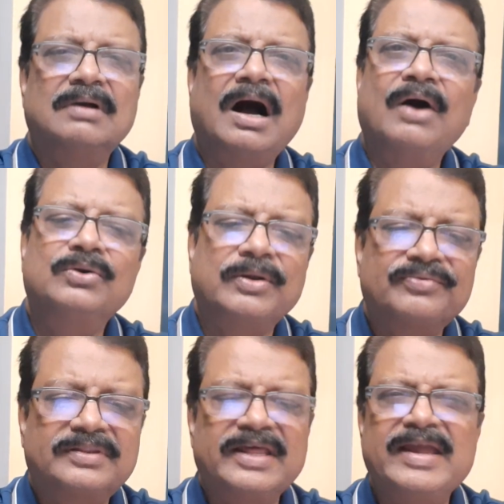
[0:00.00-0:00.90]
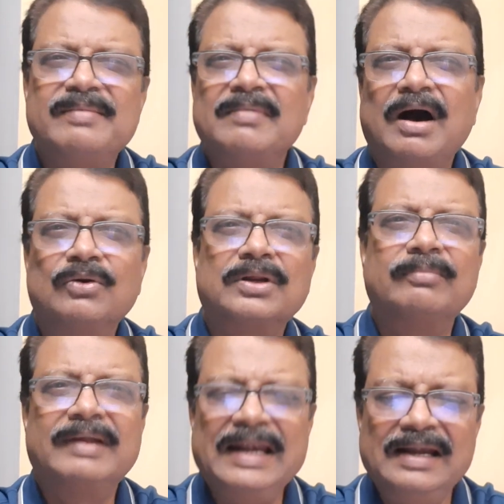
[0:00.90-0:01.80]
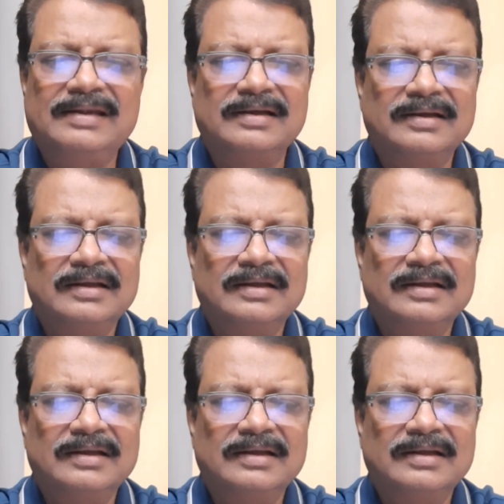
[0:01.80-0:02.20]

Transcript: out of shame, out of guilt,